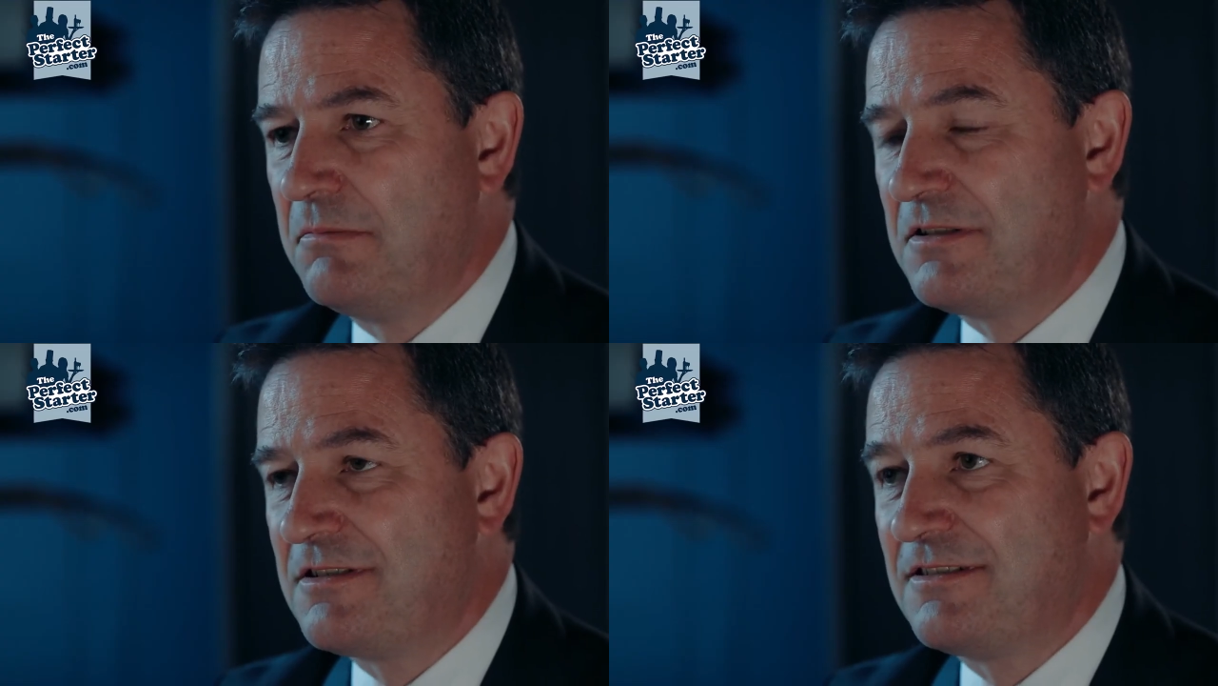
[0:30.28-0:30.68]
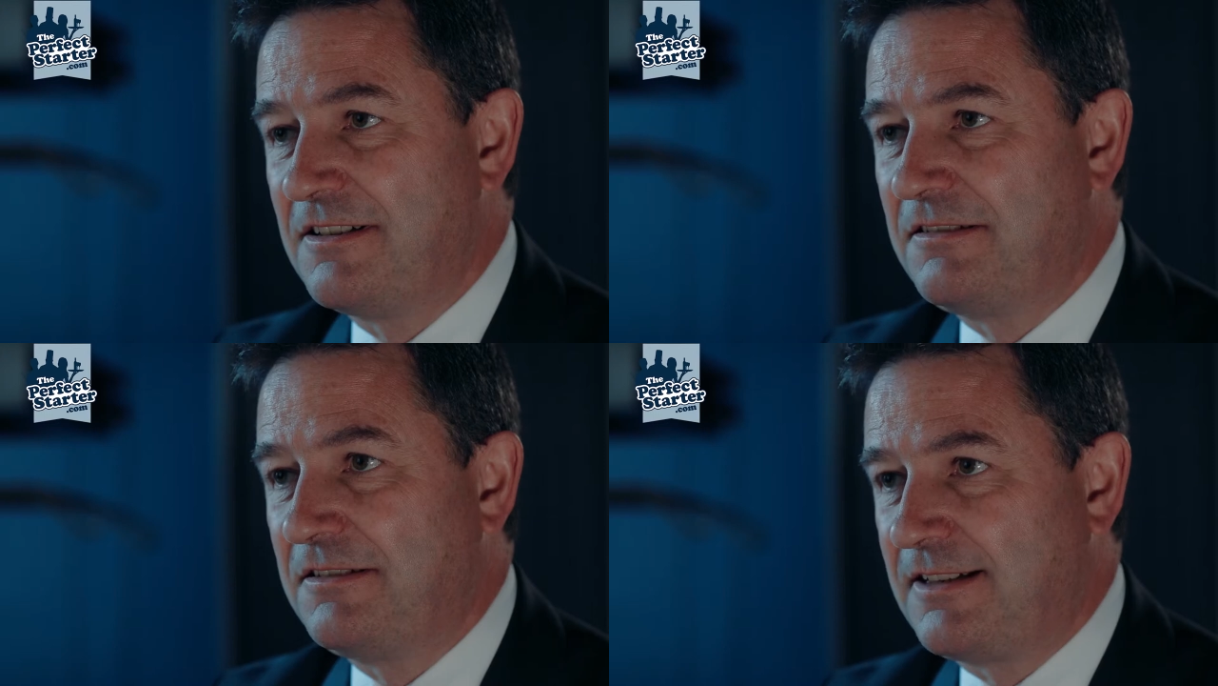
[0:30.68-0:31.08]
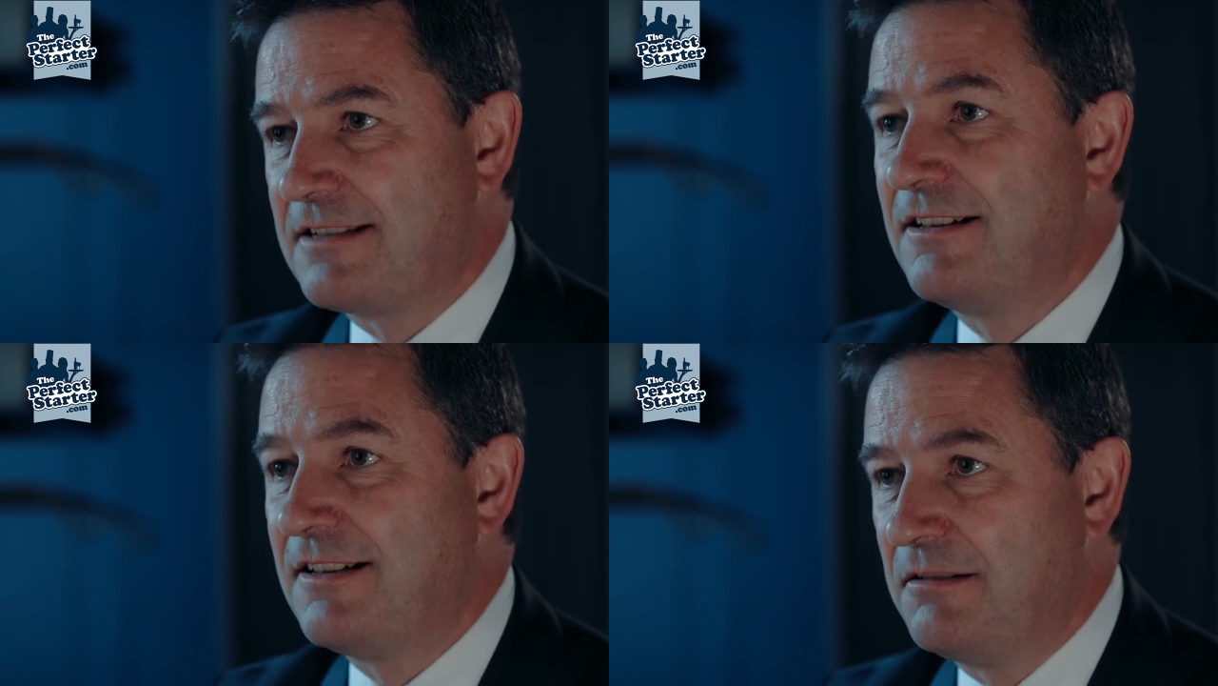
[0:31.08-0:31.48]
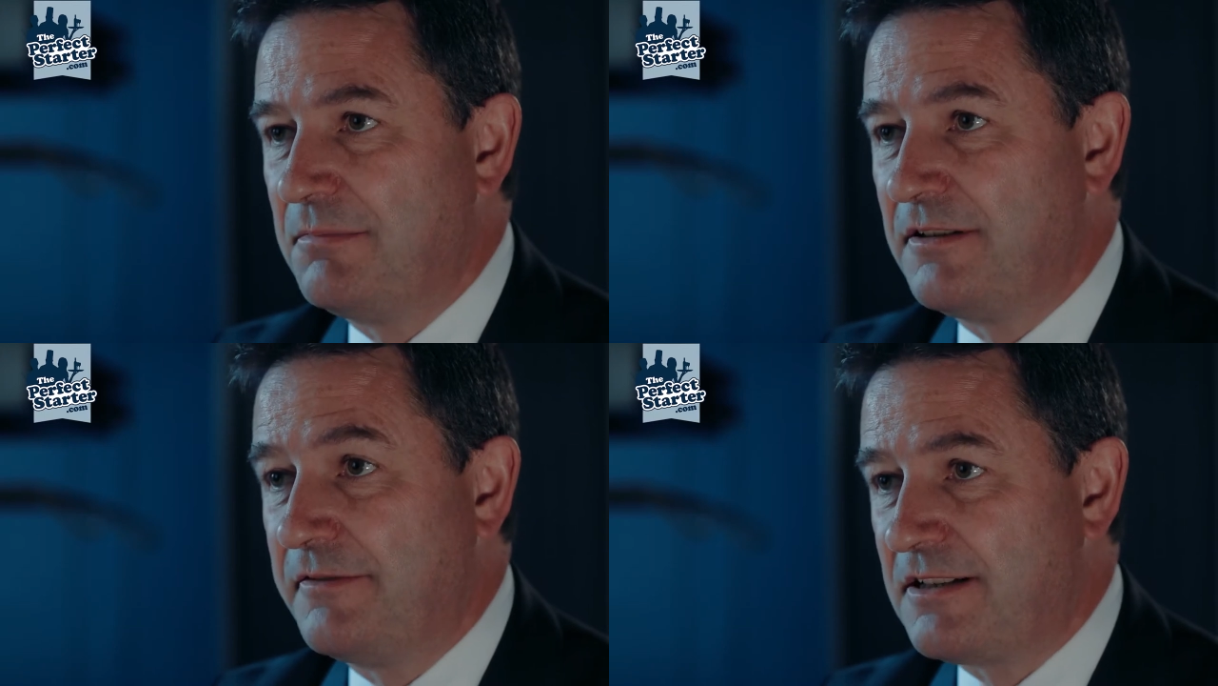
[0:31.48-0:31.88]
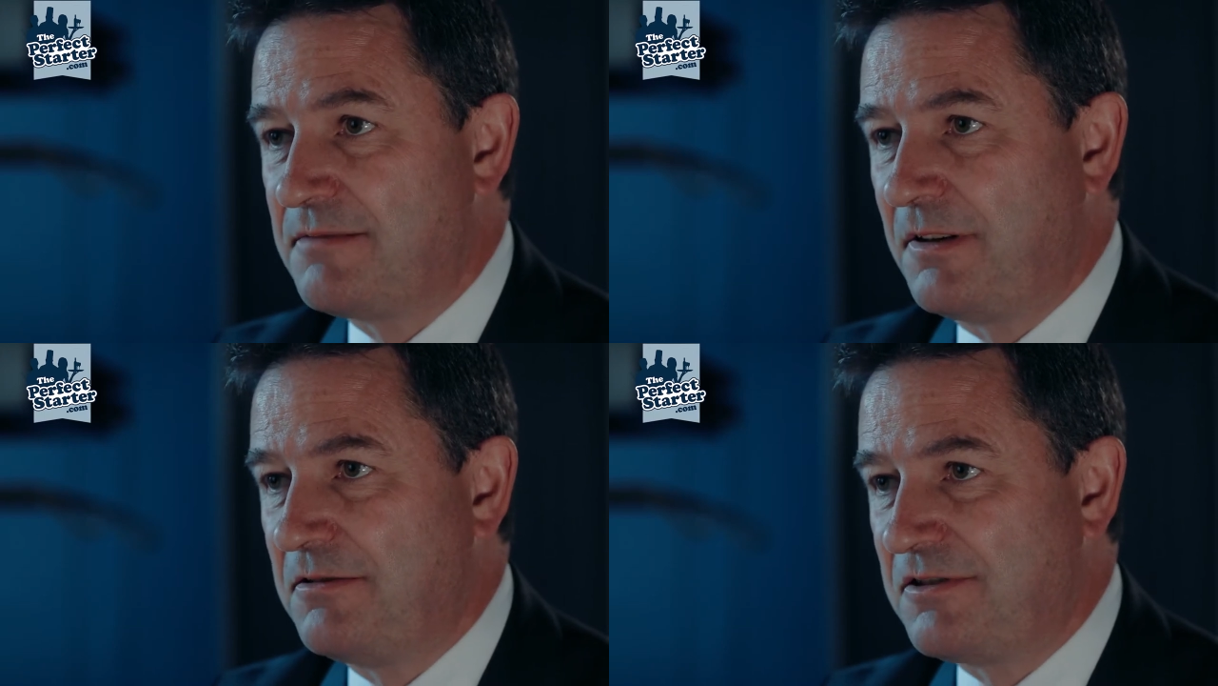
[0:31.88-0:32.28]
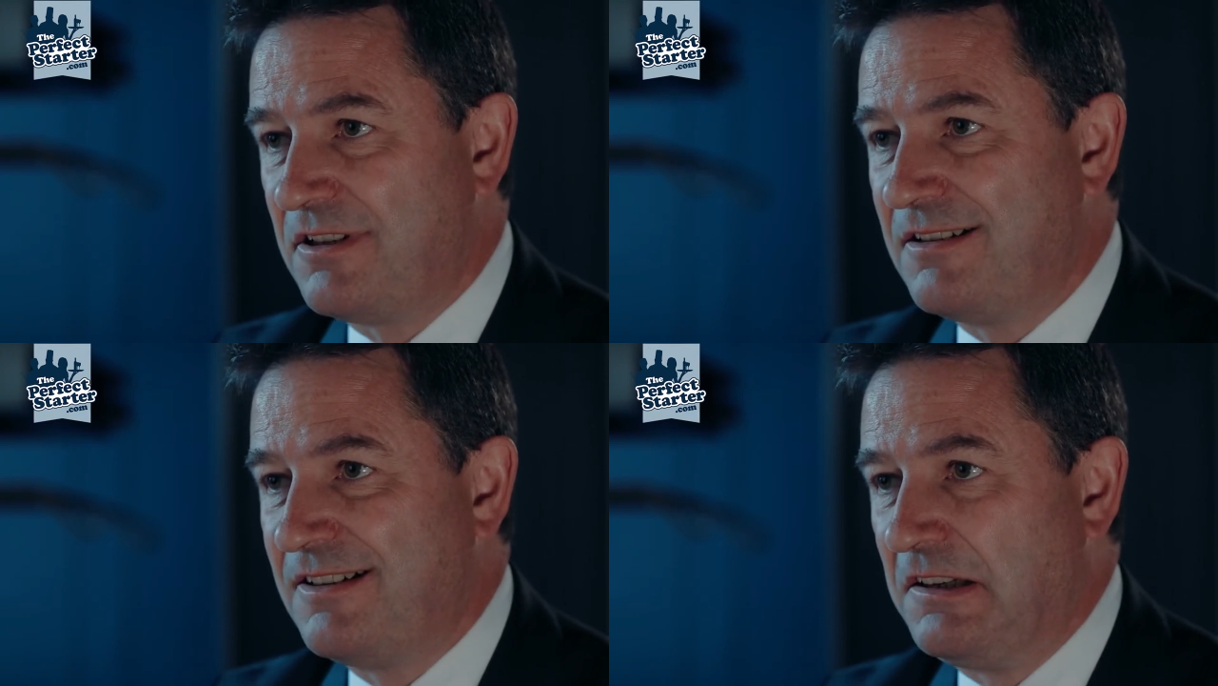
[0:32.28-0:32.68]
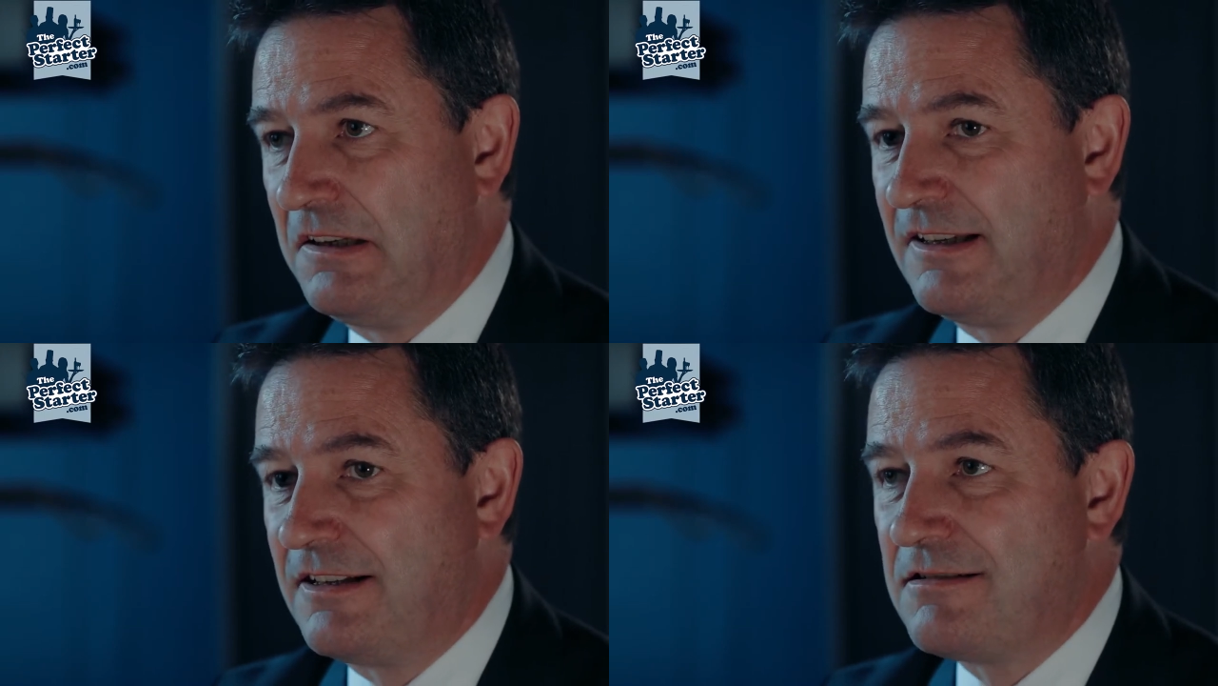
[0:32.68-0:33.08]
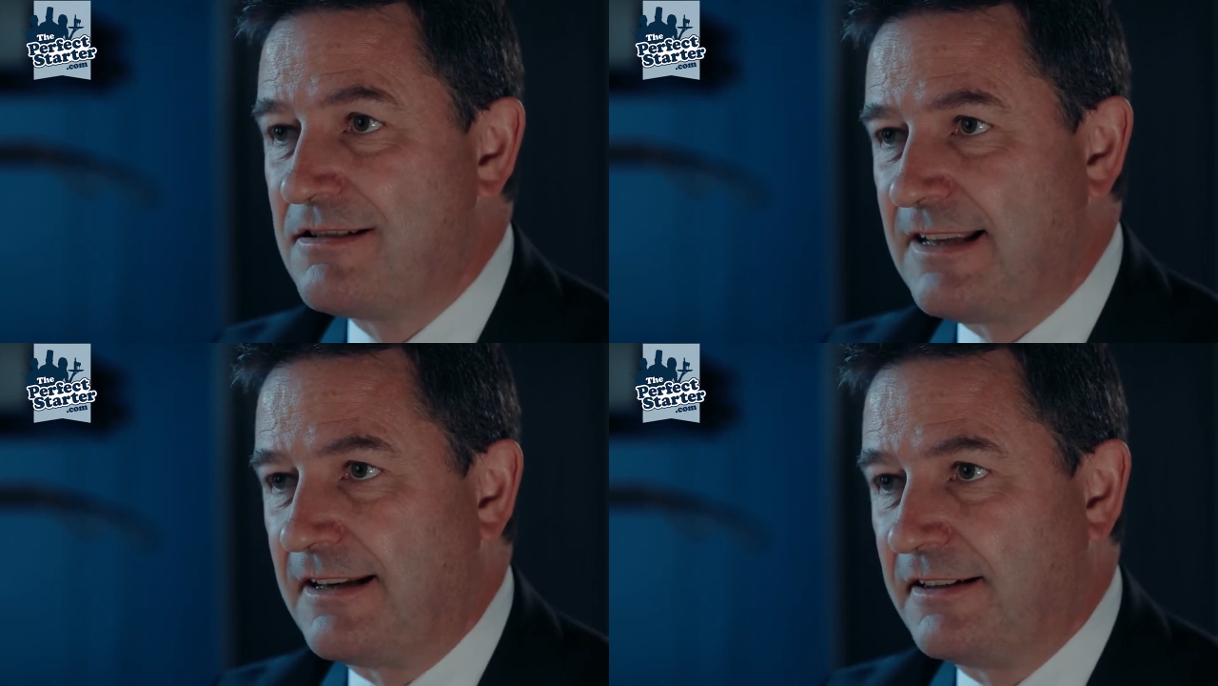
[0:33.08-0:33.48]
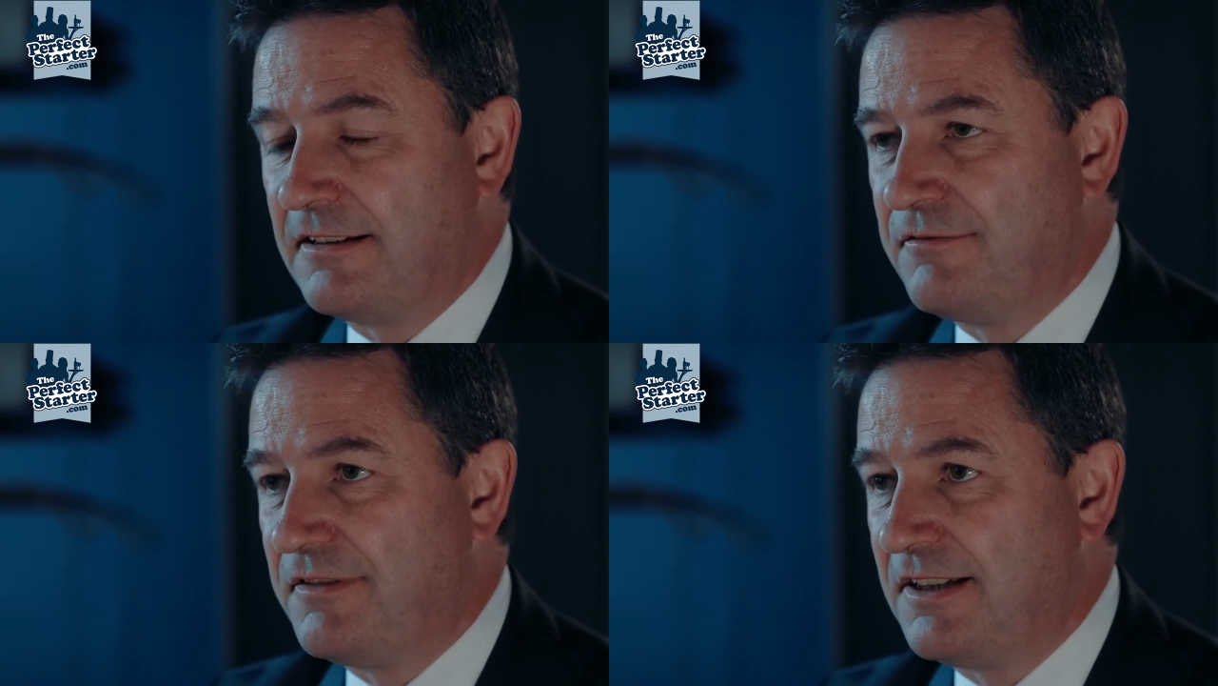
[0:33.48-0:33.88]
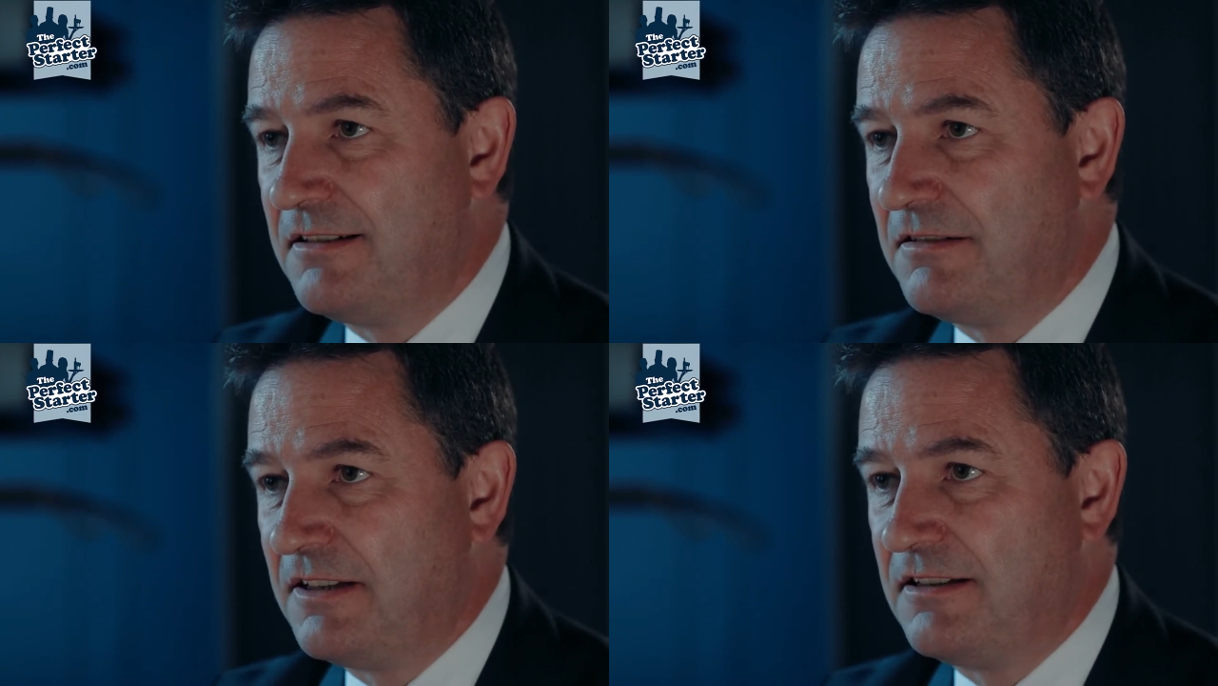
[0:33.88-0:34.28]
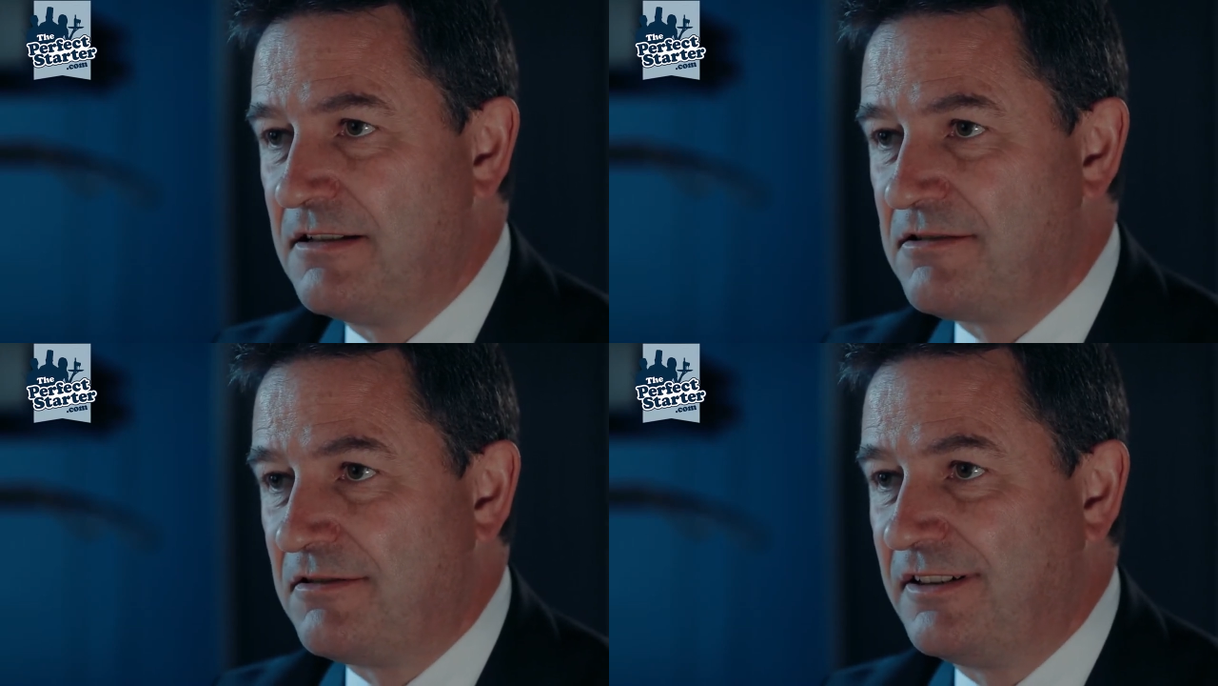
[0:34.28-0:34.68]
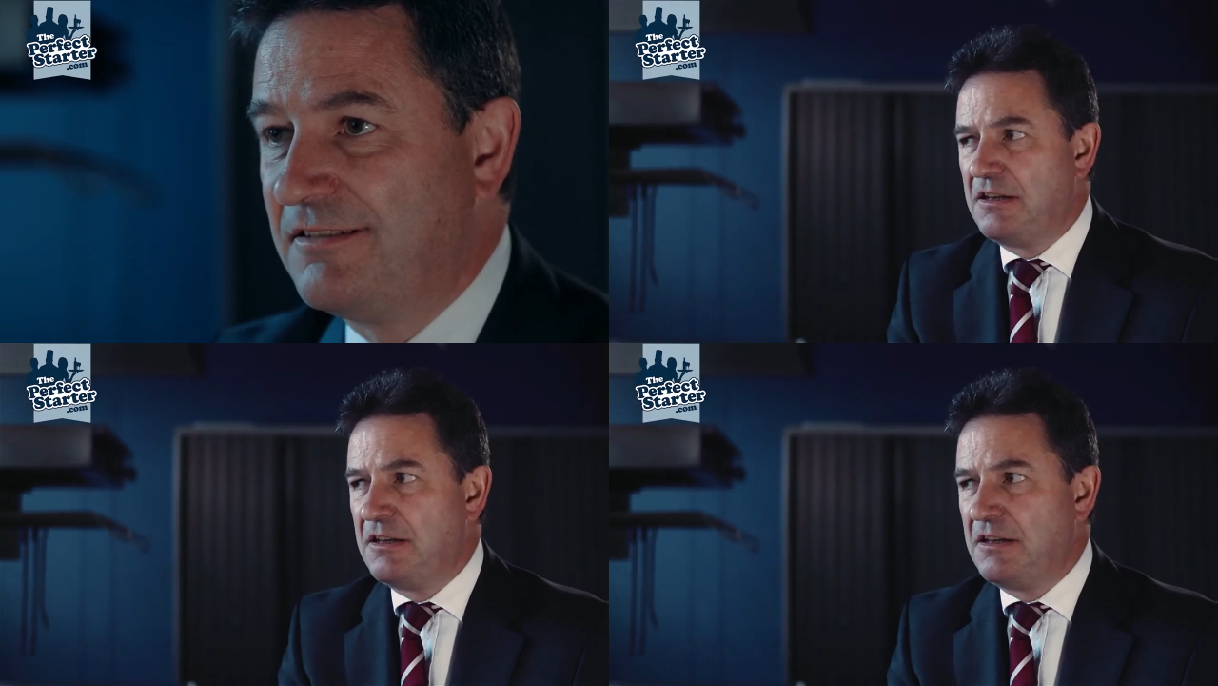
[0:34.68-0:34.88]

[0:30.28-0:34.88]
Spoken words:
but just to get a little bit of exposure and understanding of the industry.